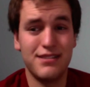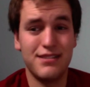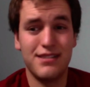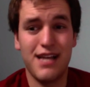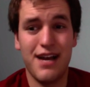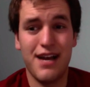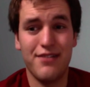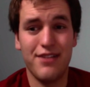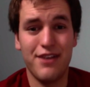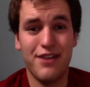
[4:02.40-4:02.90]

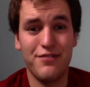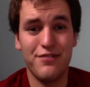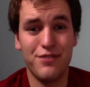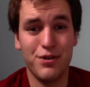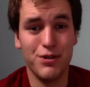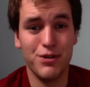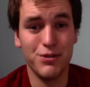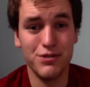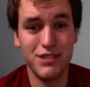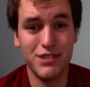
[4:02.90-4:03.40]
have that
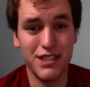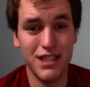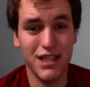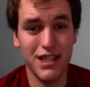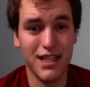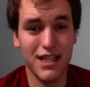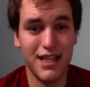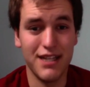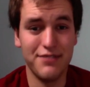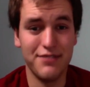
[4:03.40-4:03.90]
photo see the
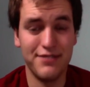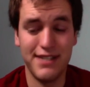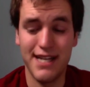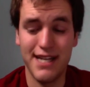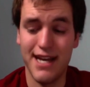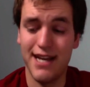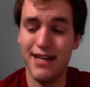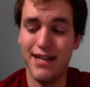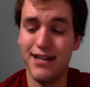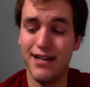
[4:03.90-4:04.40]
light of
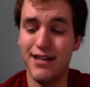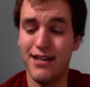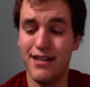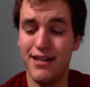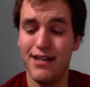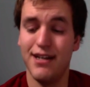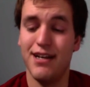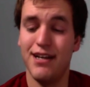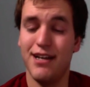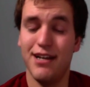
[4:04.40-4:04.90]
day.
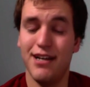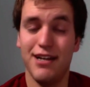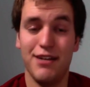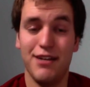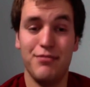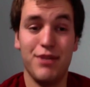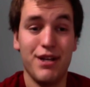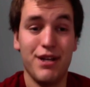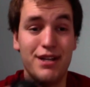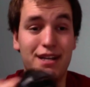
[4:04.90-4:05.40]

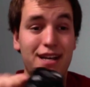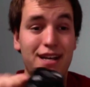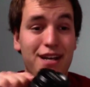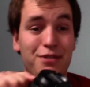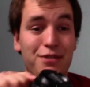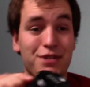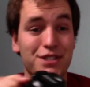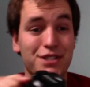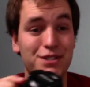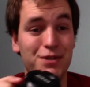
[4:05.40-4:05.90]
But
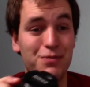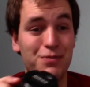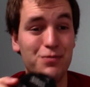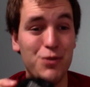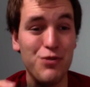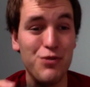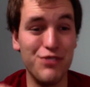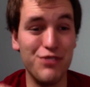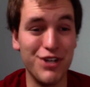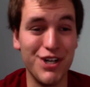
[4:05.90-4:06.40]
anyways,
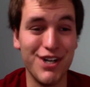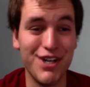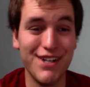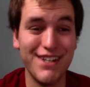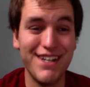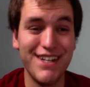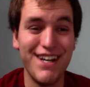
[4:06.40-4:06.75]
moving on.